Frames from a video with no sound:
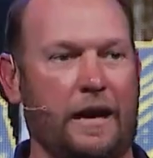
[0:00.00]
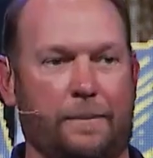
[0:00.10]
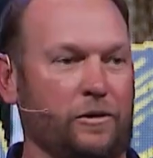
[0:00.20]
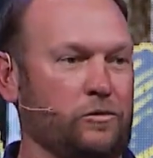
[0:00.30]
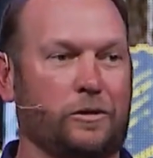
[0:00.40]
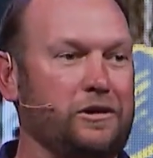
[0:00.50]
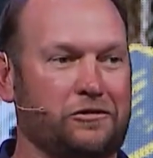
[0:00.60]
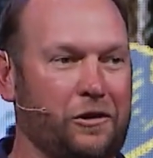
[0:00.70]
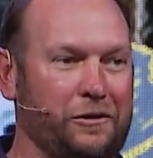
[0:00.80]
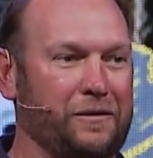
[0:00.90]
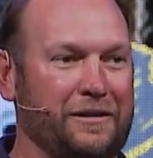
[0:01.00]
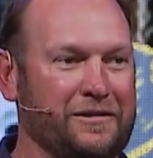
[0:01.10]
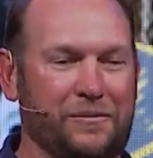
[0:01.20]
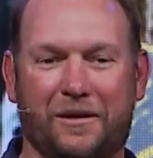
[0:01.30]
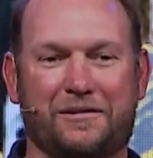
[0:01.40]
happens when you start doing
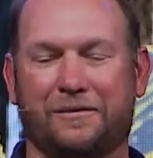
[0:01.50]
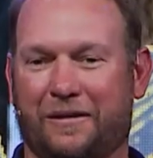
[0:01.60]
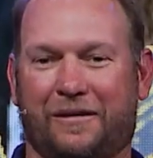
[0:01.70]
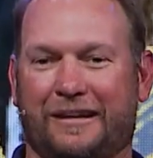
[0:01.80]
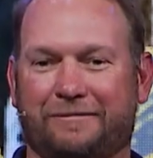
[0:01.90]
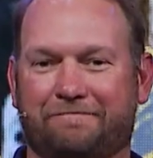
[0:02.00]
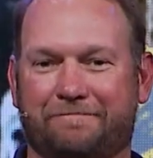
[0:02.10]
this and what does it look like.